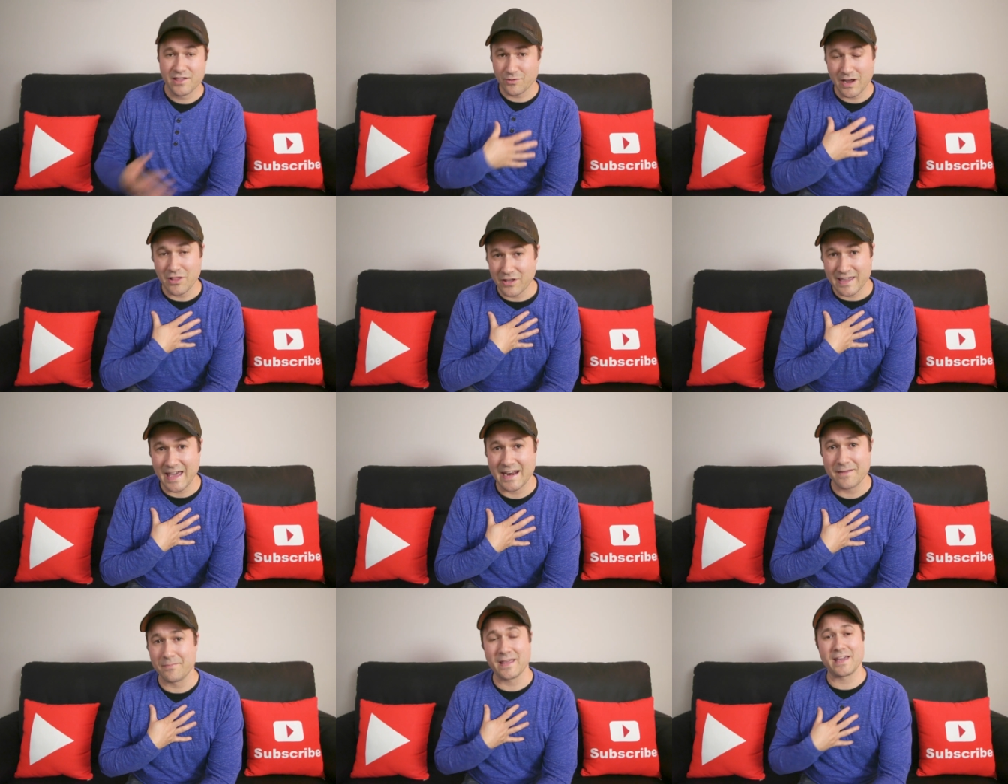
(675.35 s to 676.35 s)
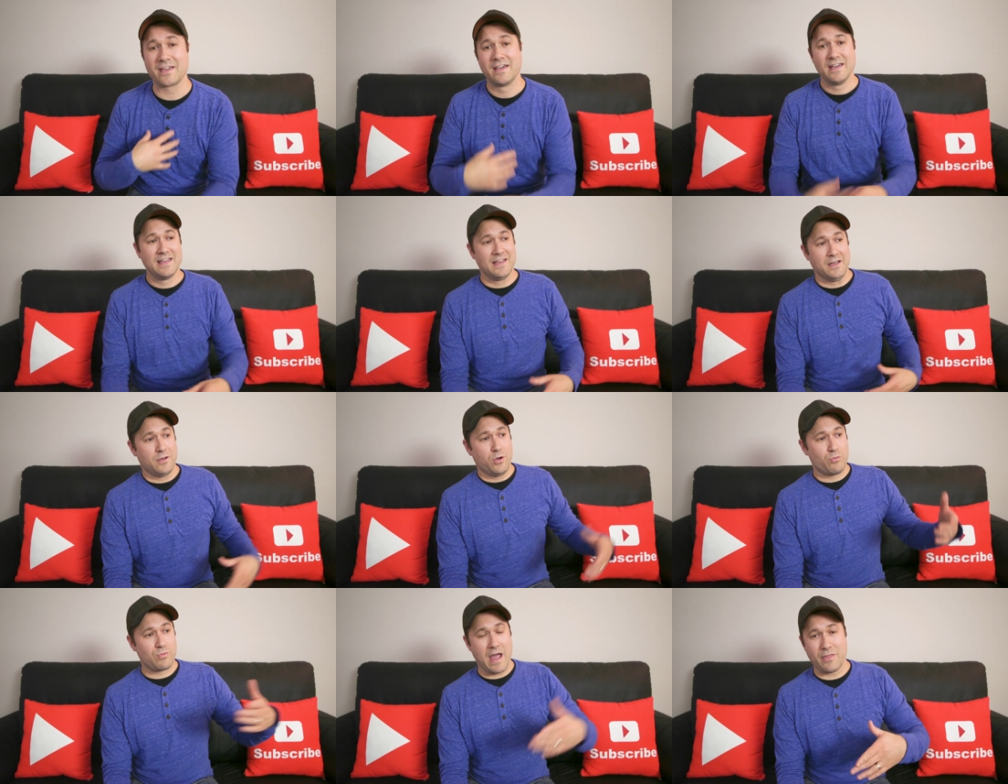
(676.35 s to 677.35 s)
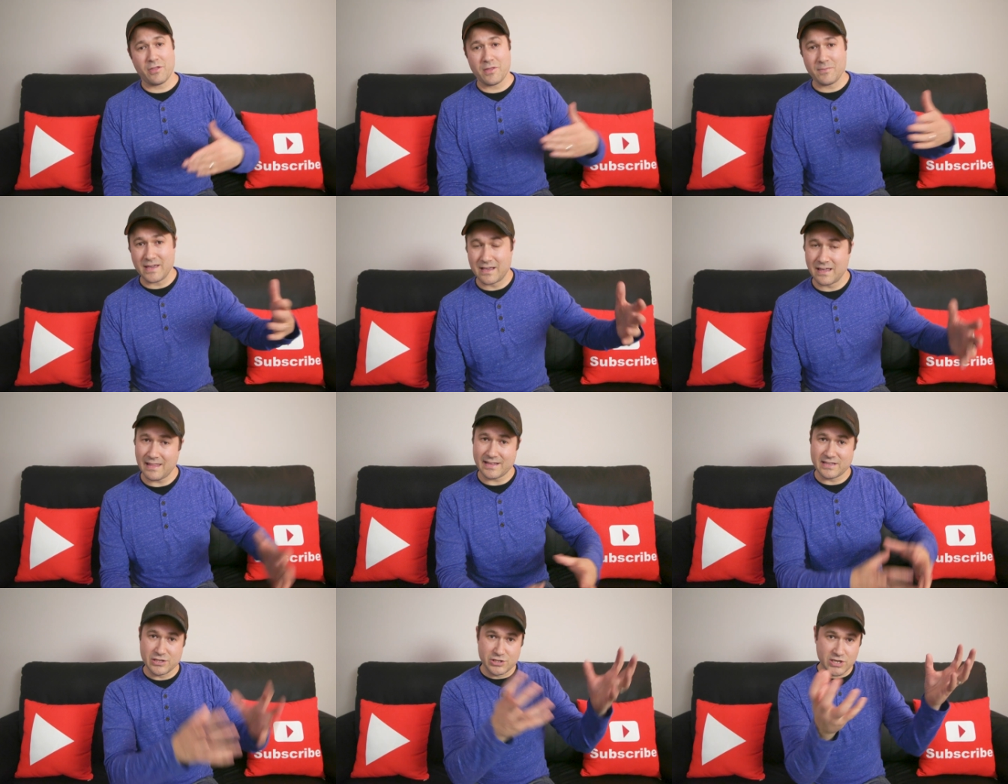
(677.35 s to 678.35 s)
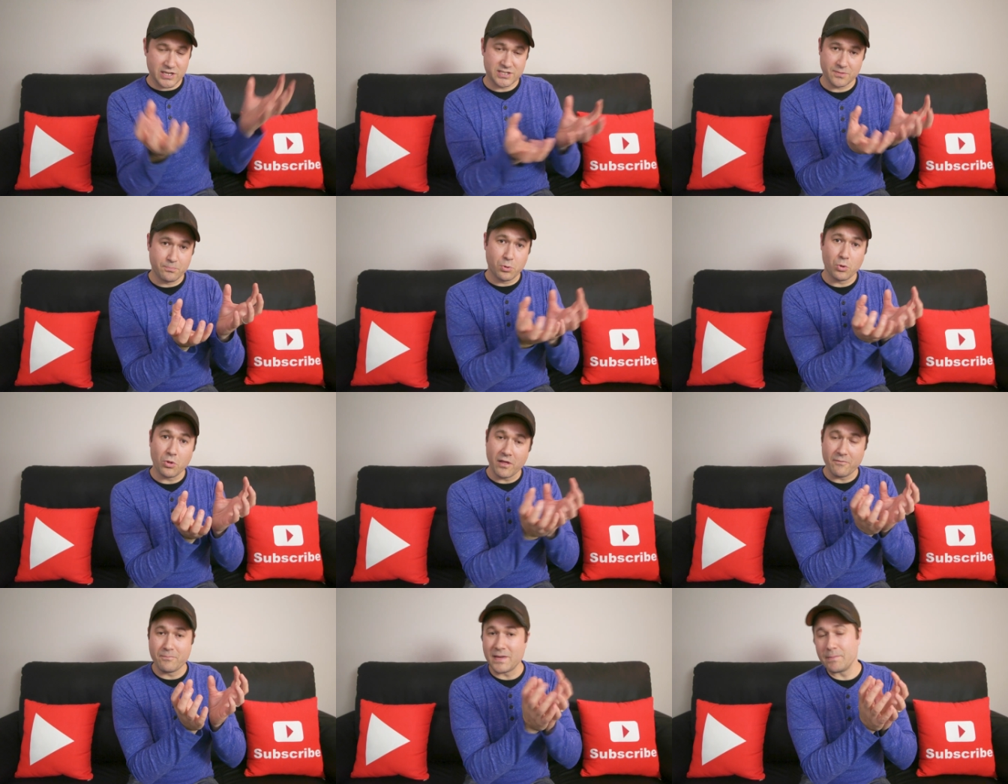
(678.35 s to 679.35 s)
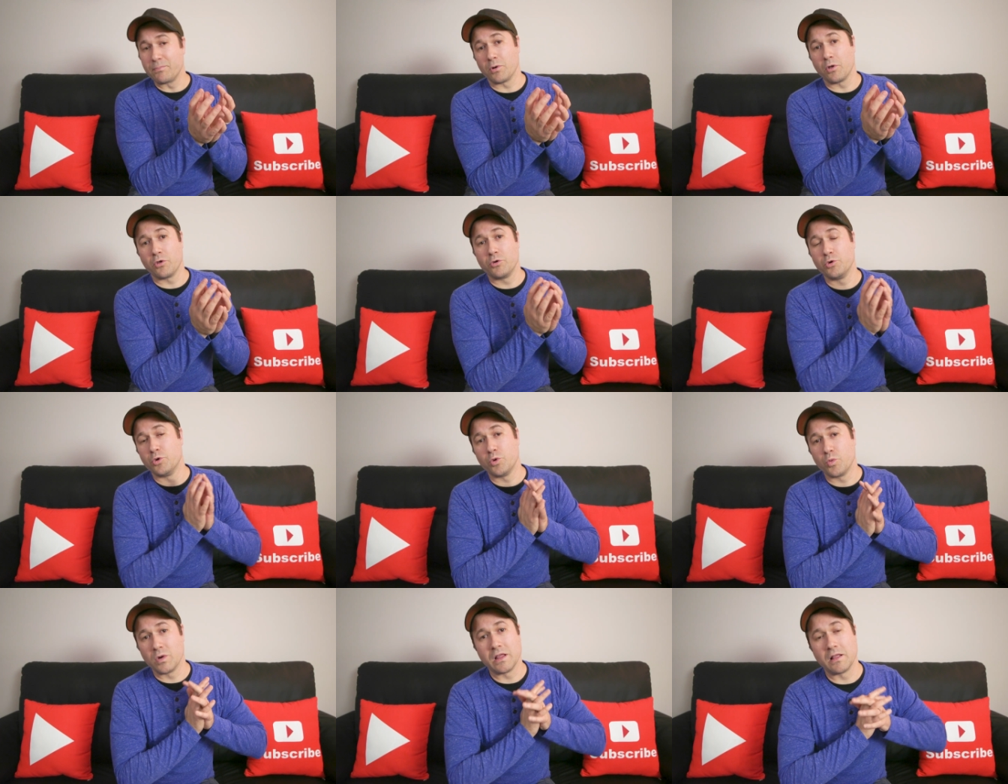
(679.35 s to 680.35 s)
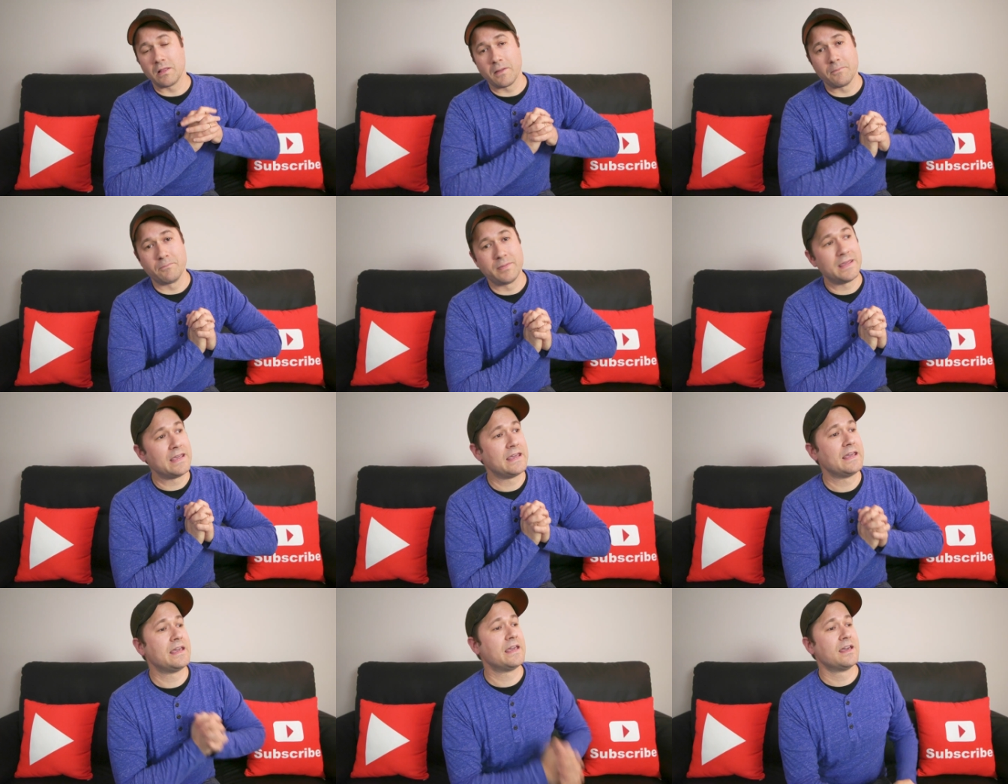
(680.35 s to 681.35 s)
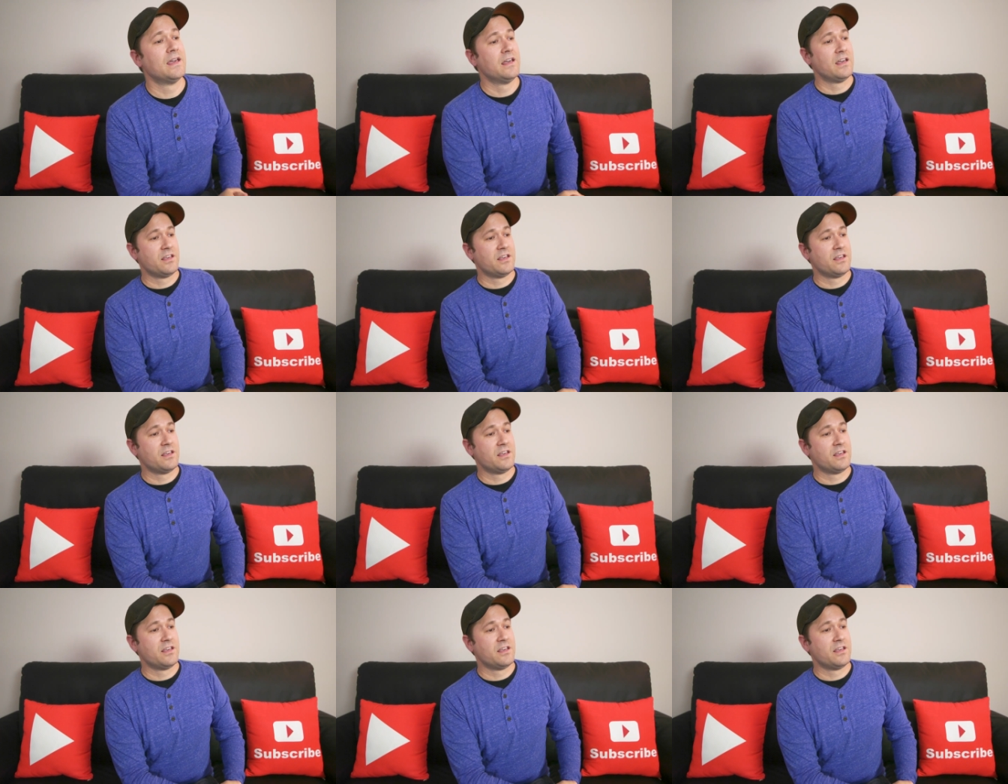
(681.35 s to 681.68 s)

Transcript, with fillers: so I look at it and like, rather than me collecting just a pool of people who will be